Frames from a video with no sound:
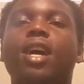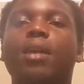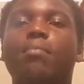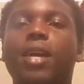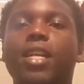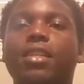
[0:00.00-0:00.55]

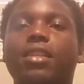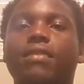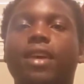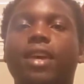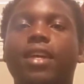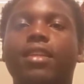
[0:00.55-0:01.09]
imagine a
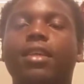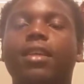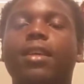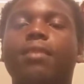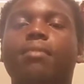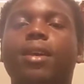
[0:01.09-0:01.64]
vain
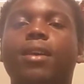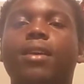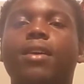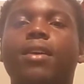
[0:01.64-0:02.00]
thing, man?"